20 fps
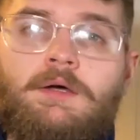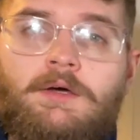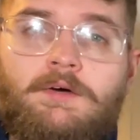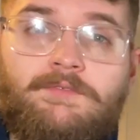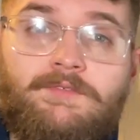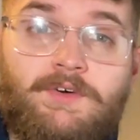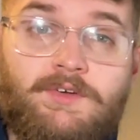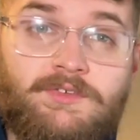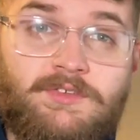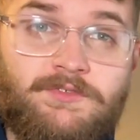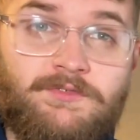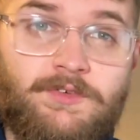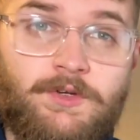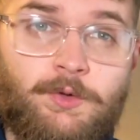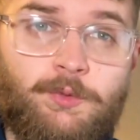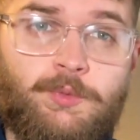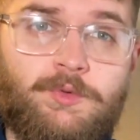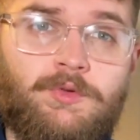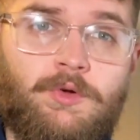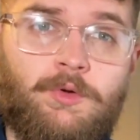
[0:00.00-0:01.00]
First things
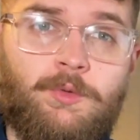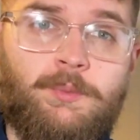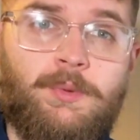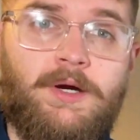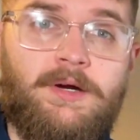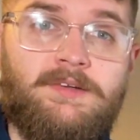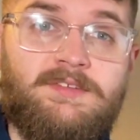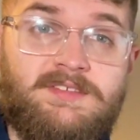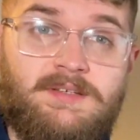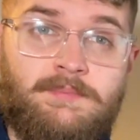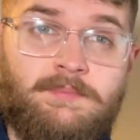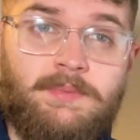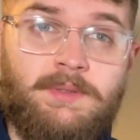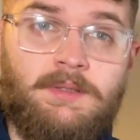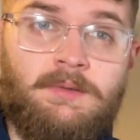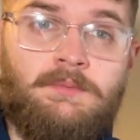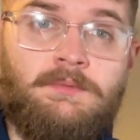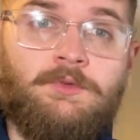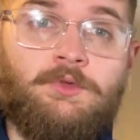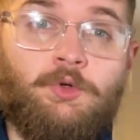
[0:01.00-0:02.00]
first, we sold a pair of
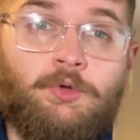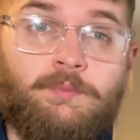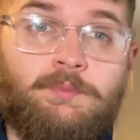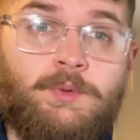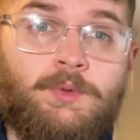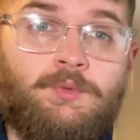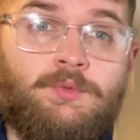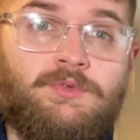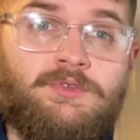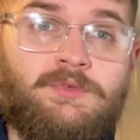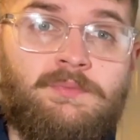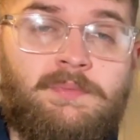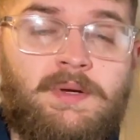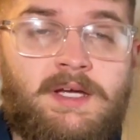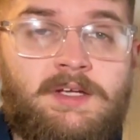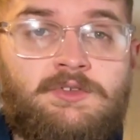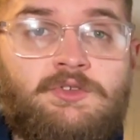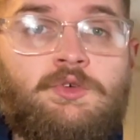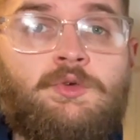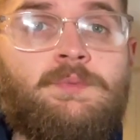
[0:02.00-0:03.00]
Timberland duck boots,
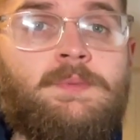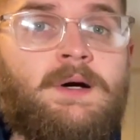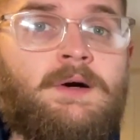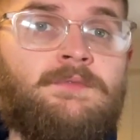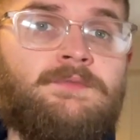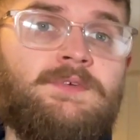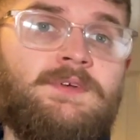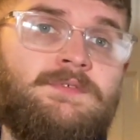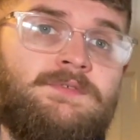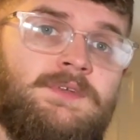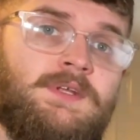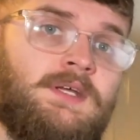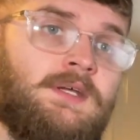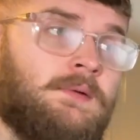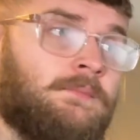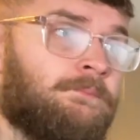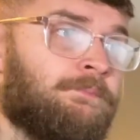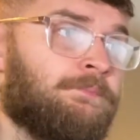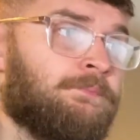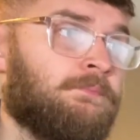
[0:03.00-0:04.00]
paid £2.50.
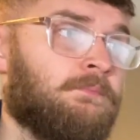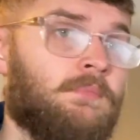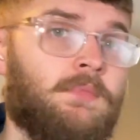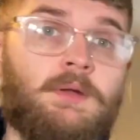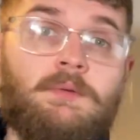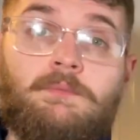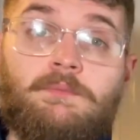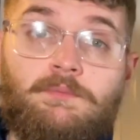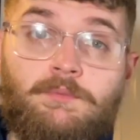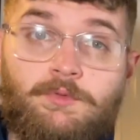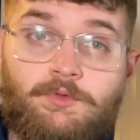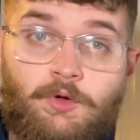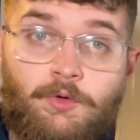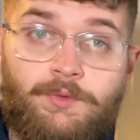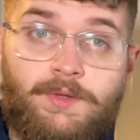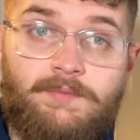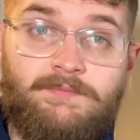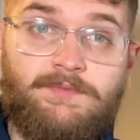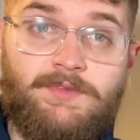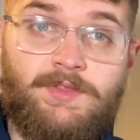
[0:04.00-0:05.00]
Sold
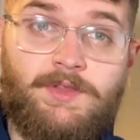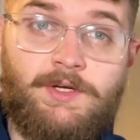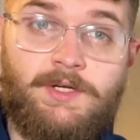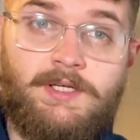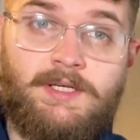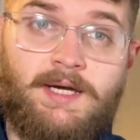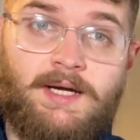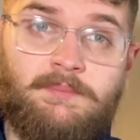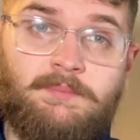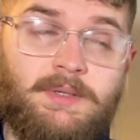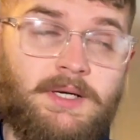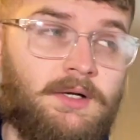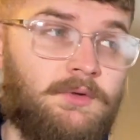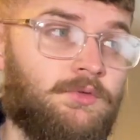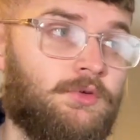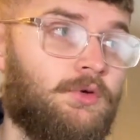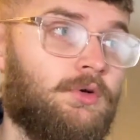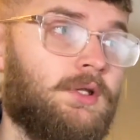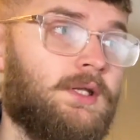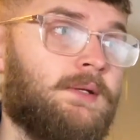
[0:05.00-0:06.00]
them for £39
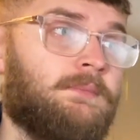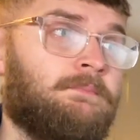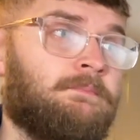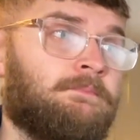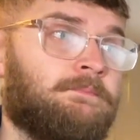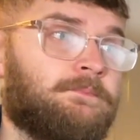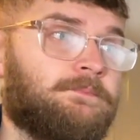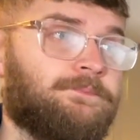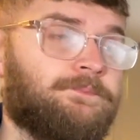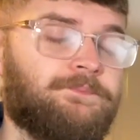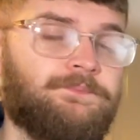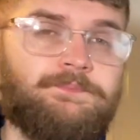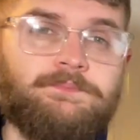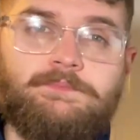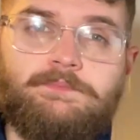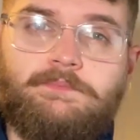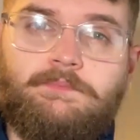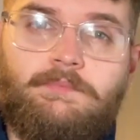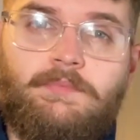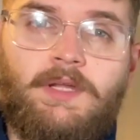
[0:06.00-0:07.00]
all in.
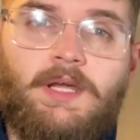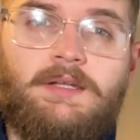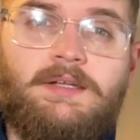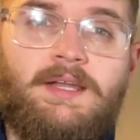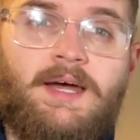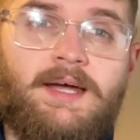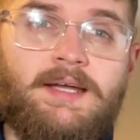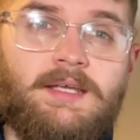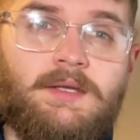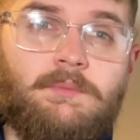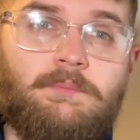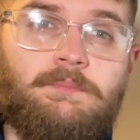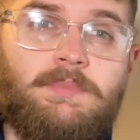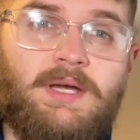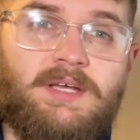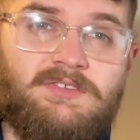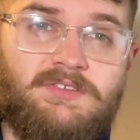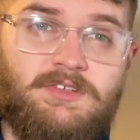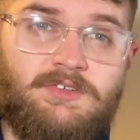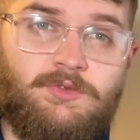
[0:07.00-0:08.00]
Nike
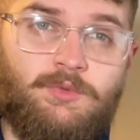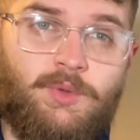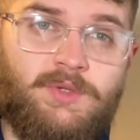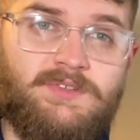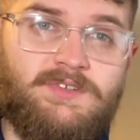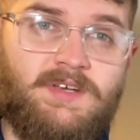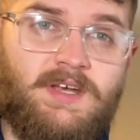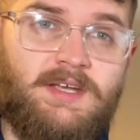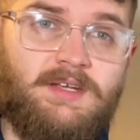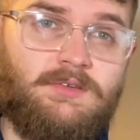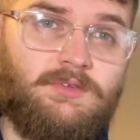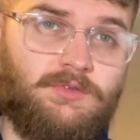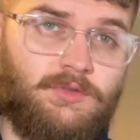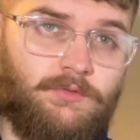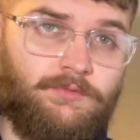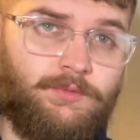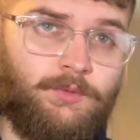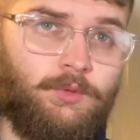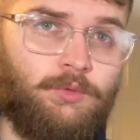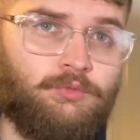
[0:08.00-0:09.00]
Pegasus 28s, the
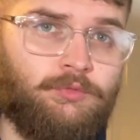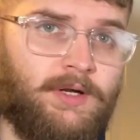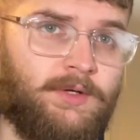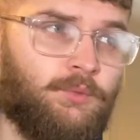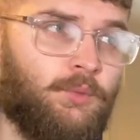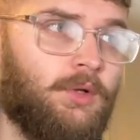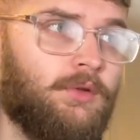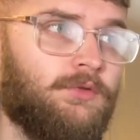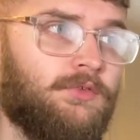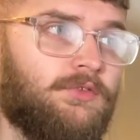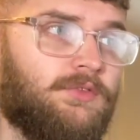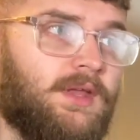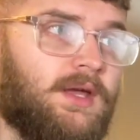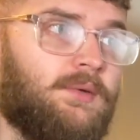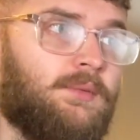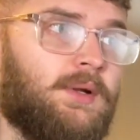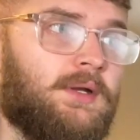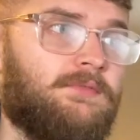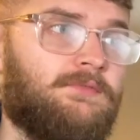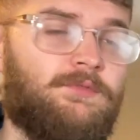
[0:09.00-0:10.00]
full red ones, they
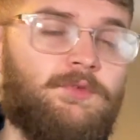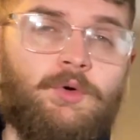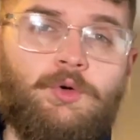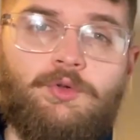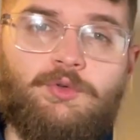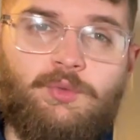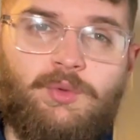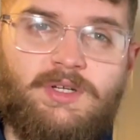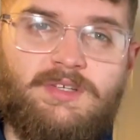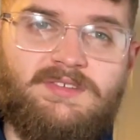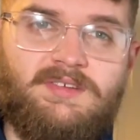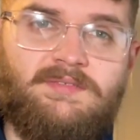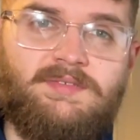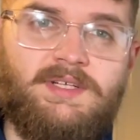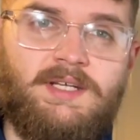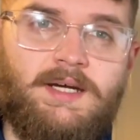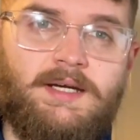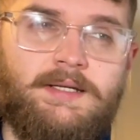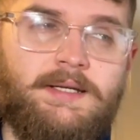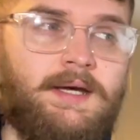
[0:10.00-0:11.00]
went for
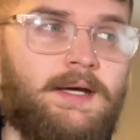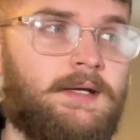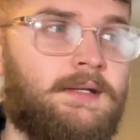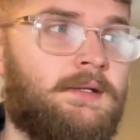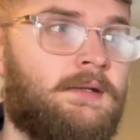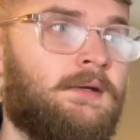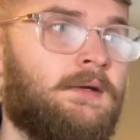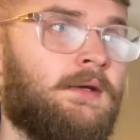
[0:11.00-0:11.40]
$27.99.